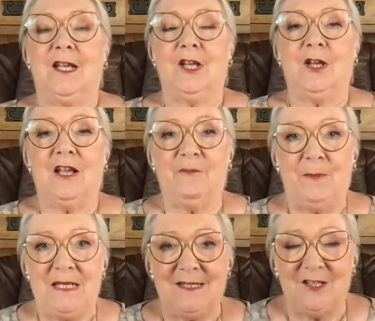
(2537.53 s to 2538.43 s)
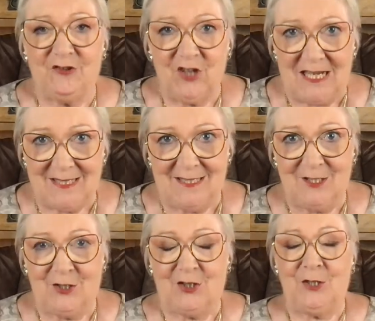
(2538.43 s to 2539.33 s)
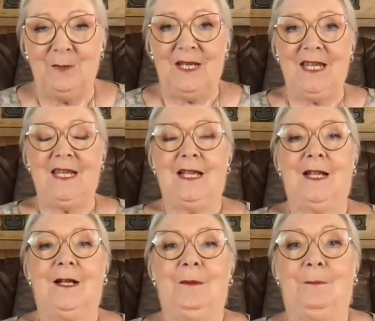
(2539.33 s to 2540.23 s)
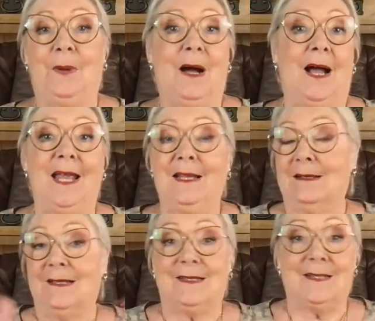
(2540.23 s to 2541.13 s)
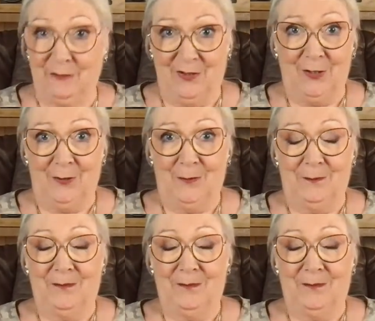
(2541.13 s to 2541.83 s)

have been suggested to me by some of you.